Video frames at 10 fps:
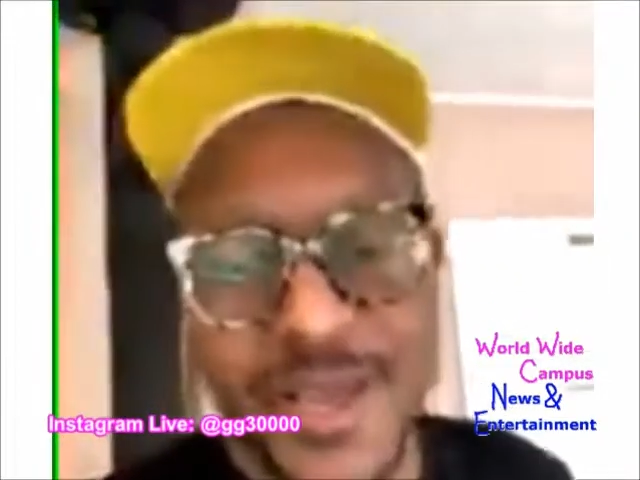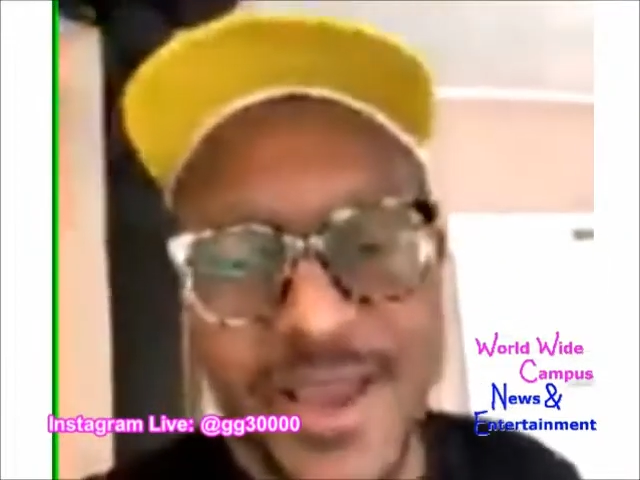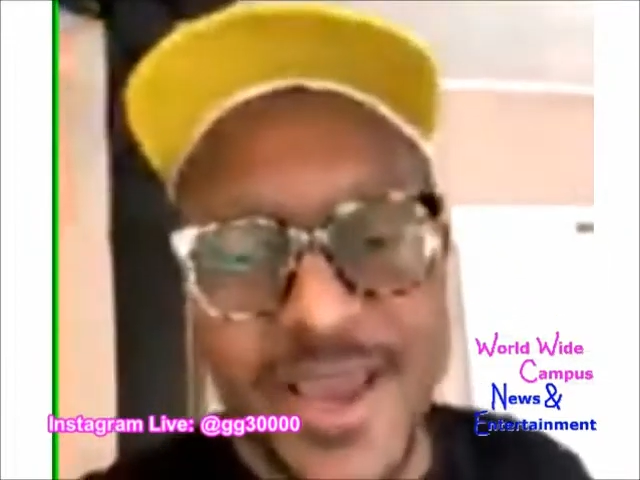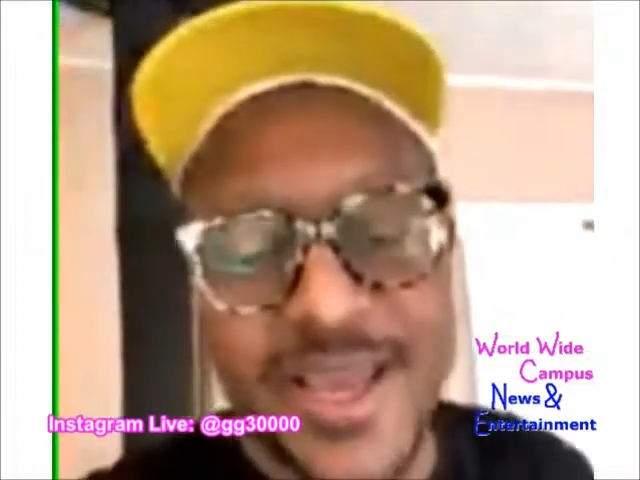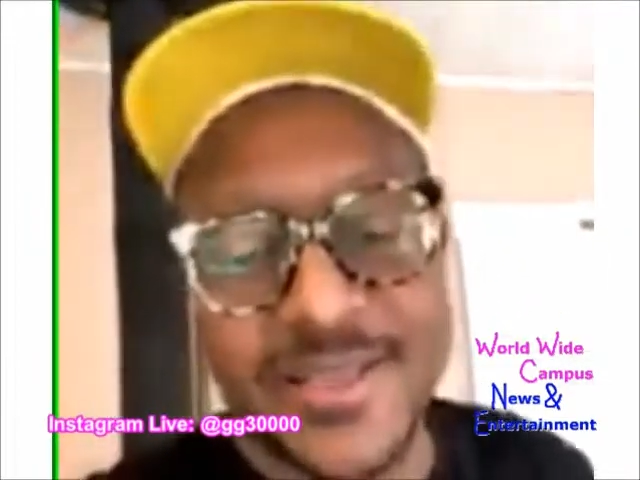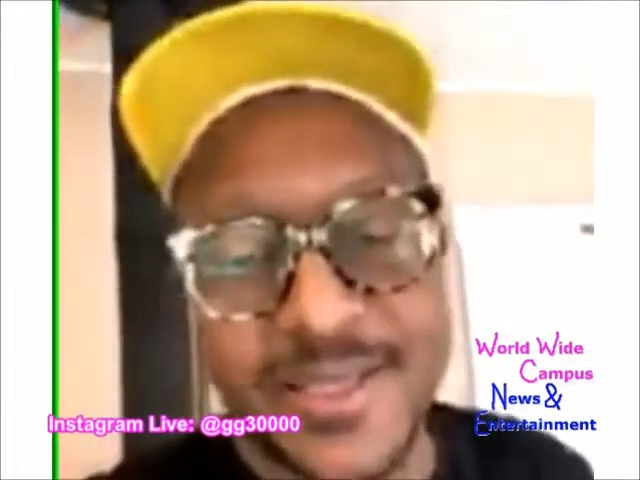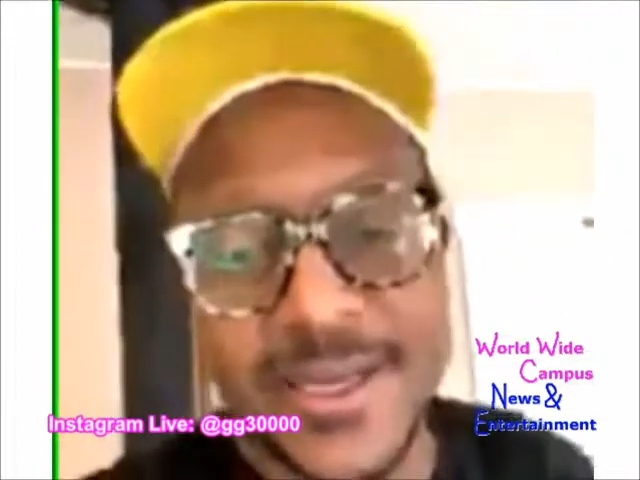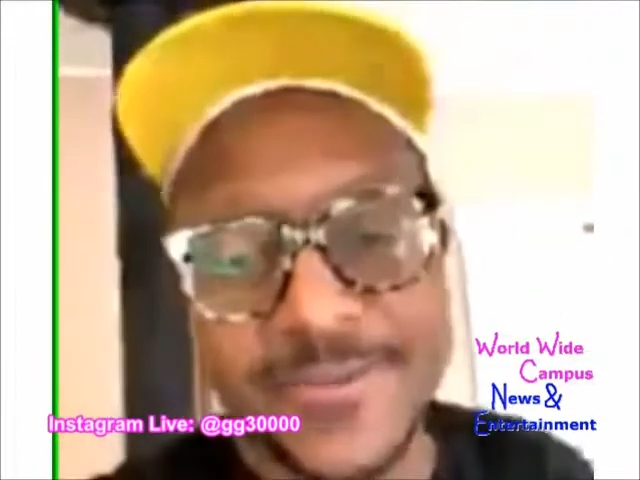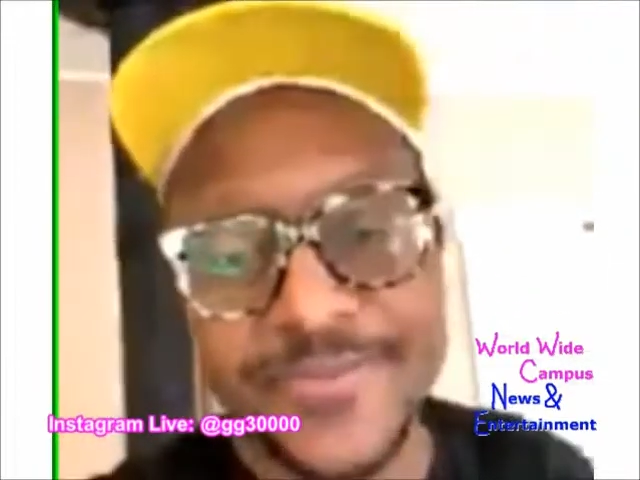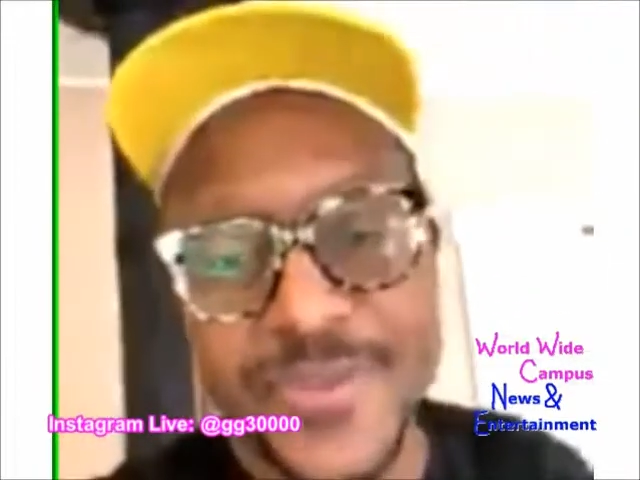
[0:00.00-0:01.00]
And
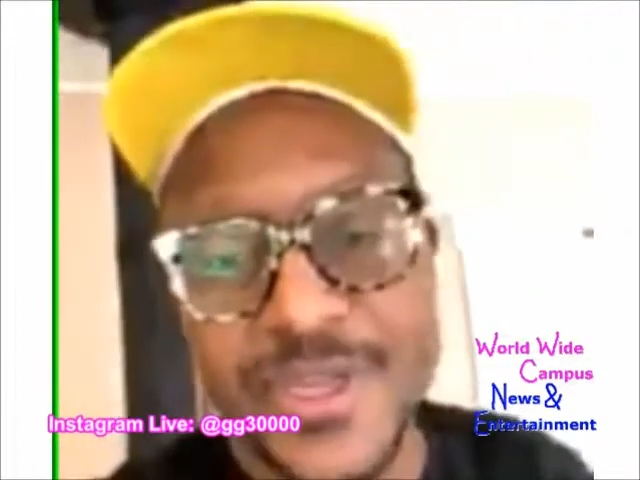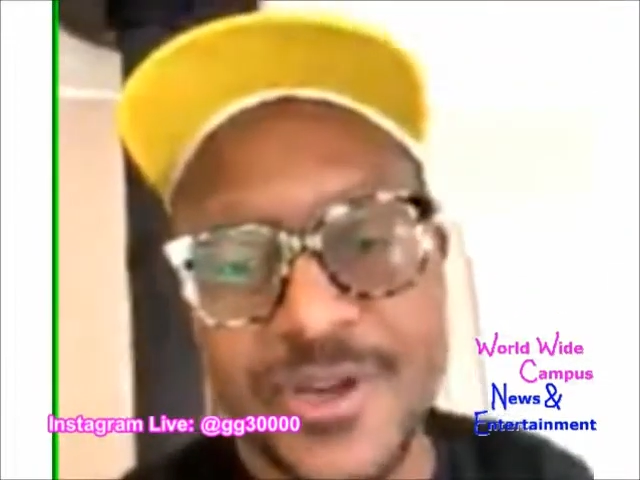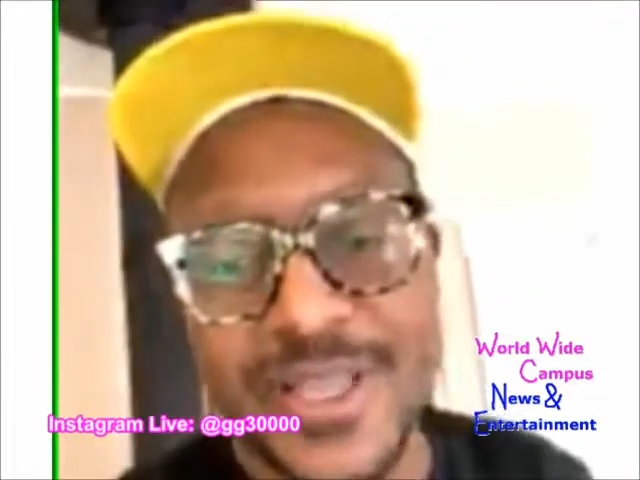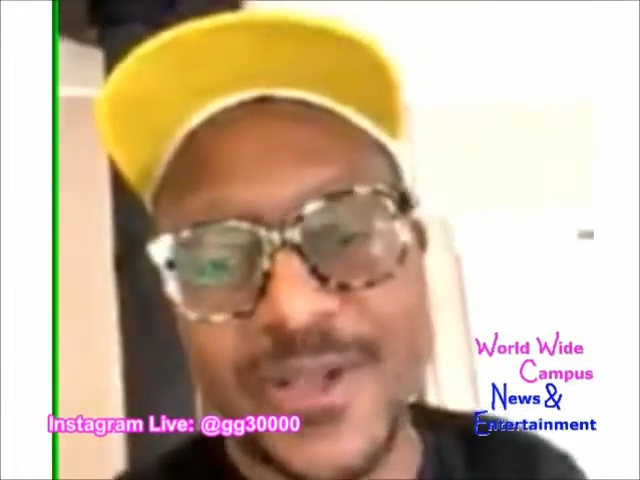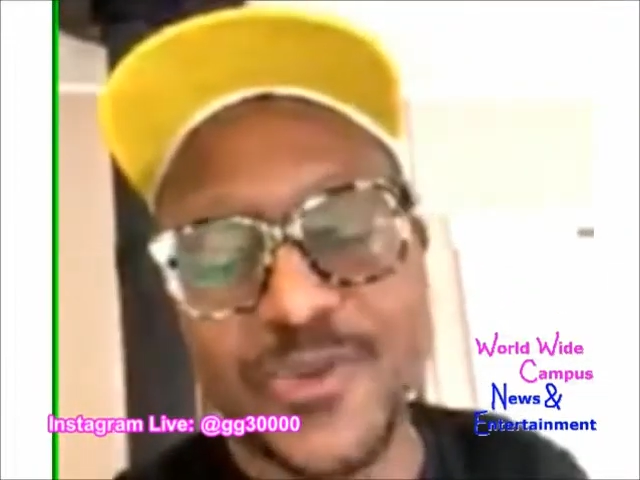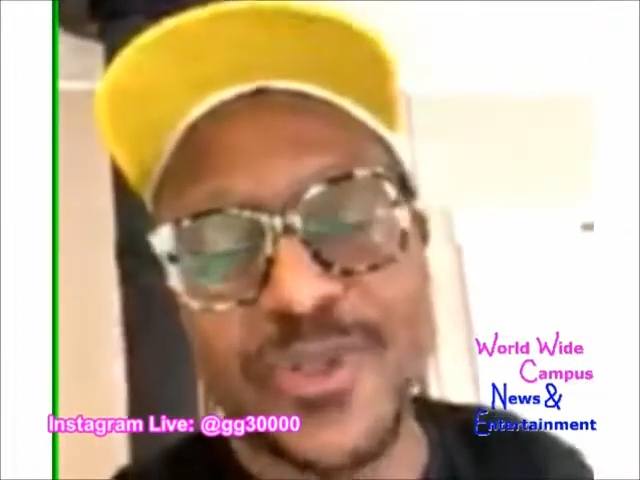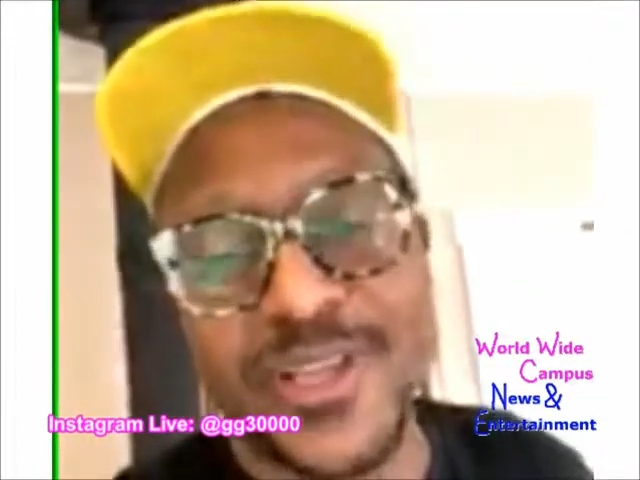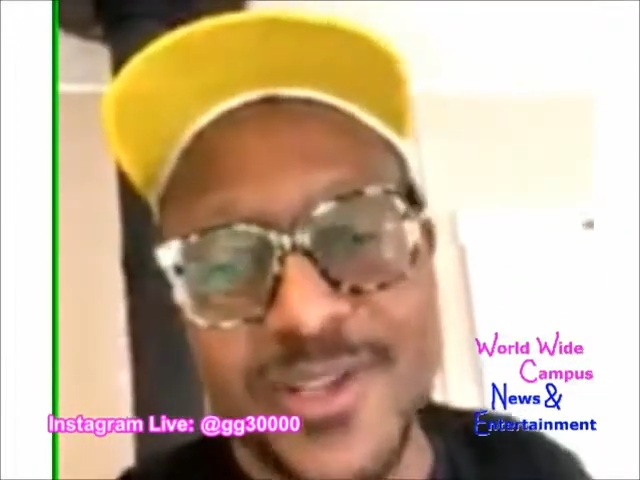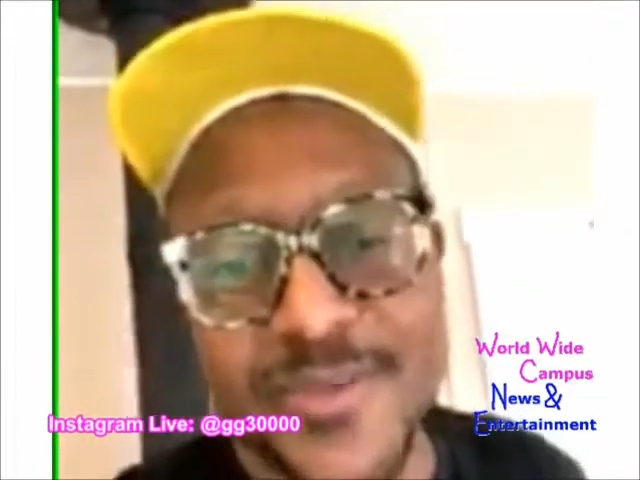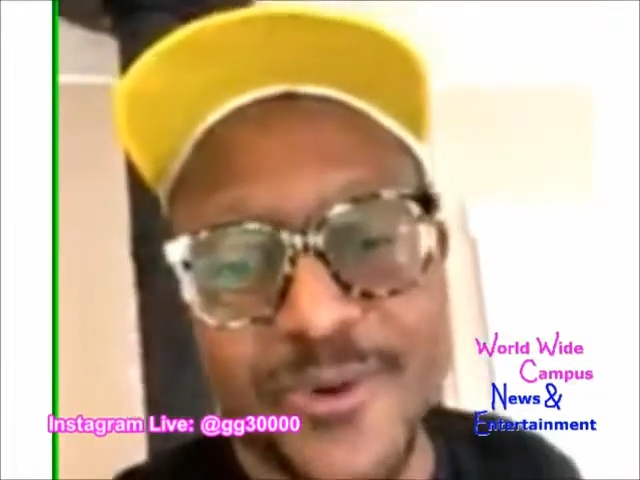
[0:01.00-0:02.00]
you know, that was really
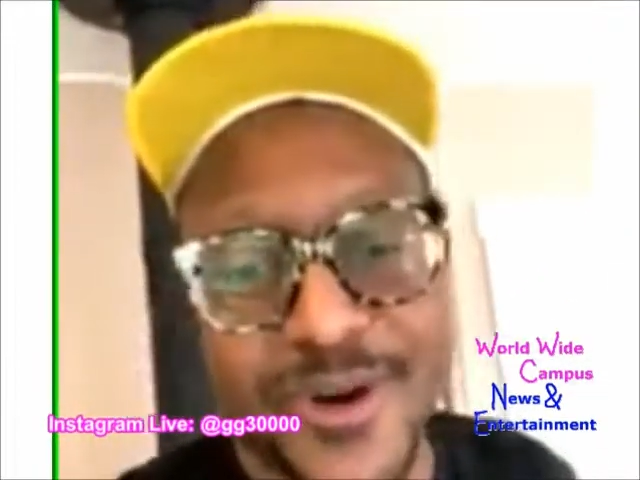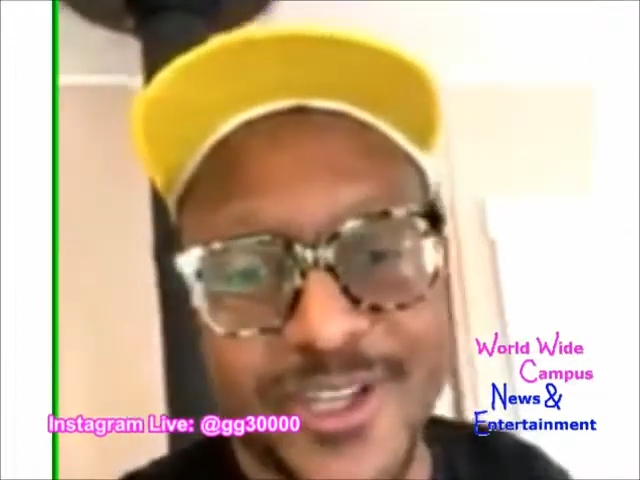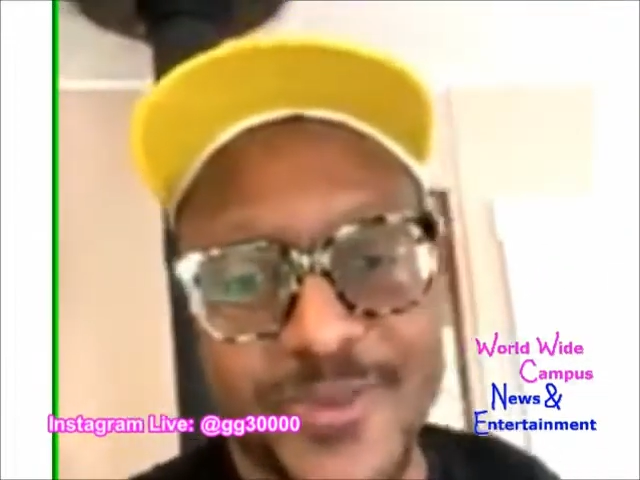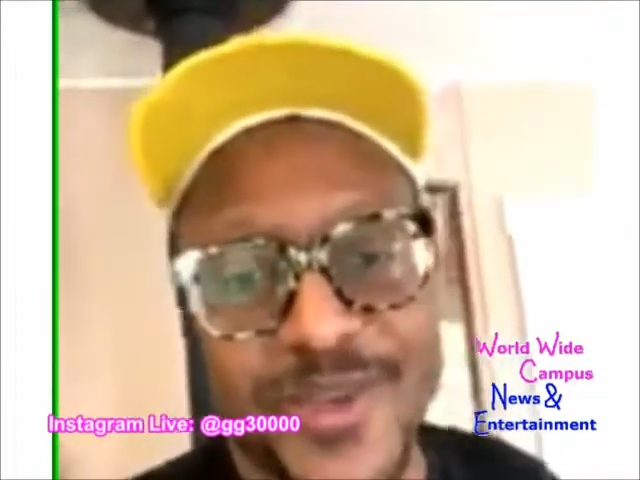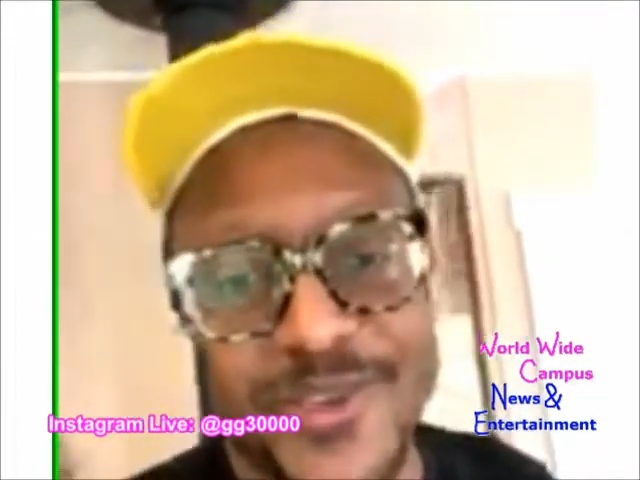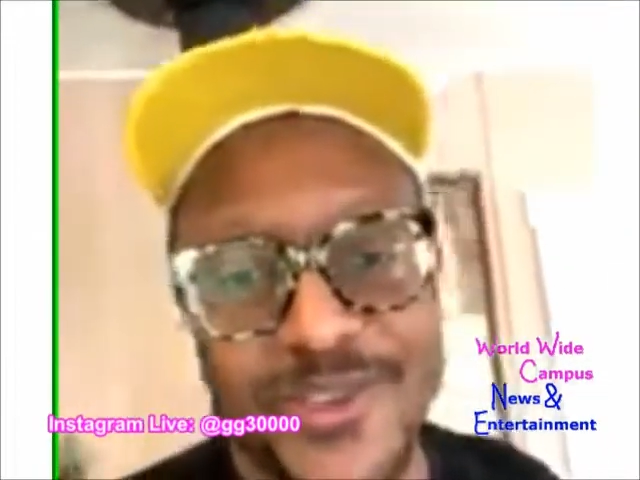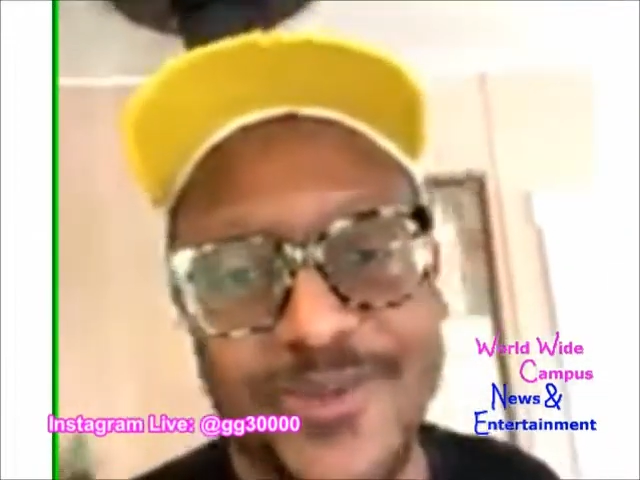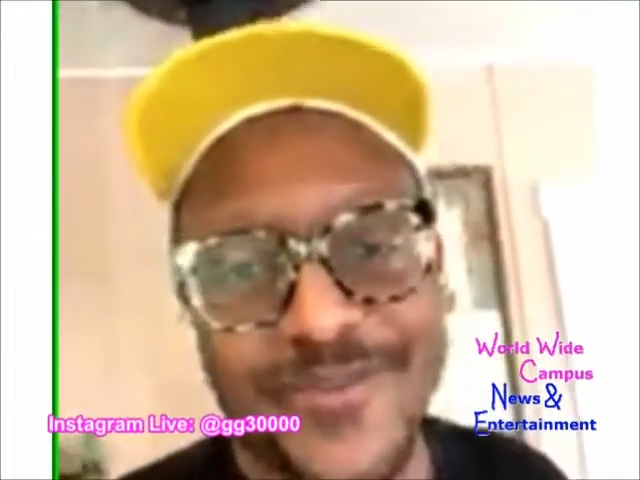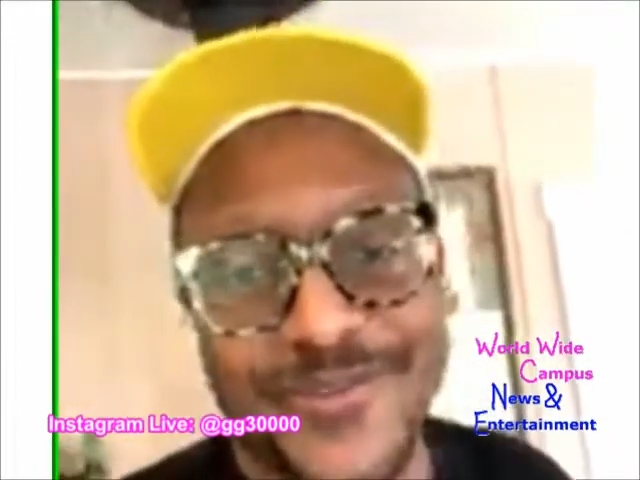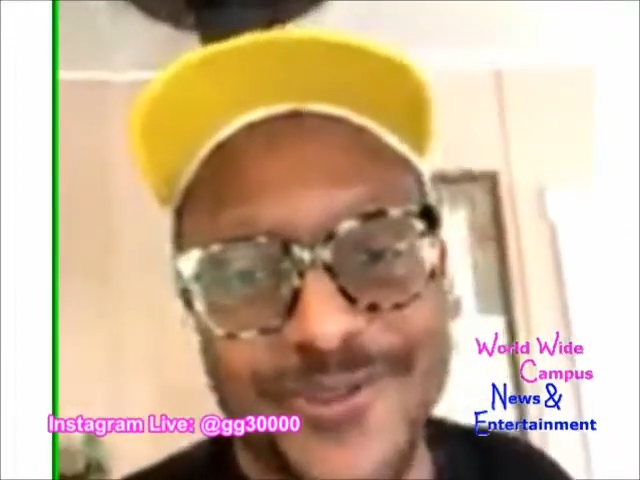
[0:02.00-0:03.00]
important and special to me for
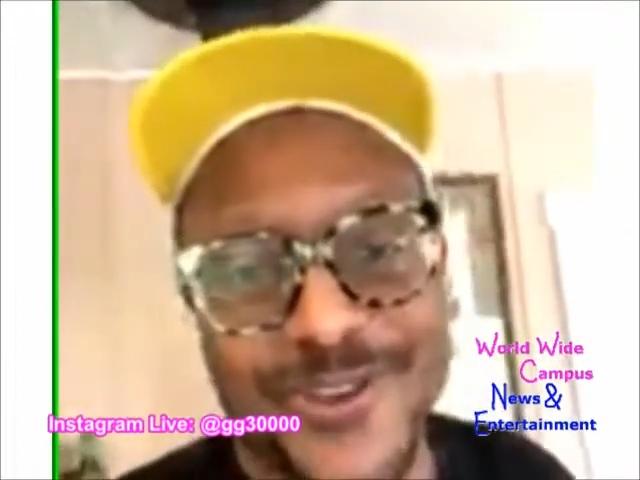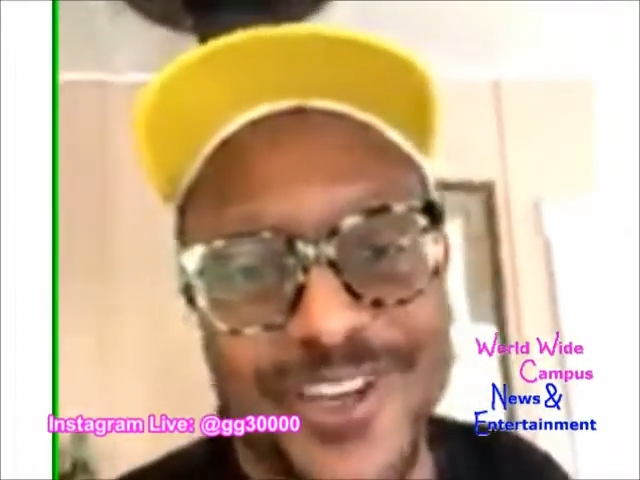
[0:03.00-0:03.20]
sure.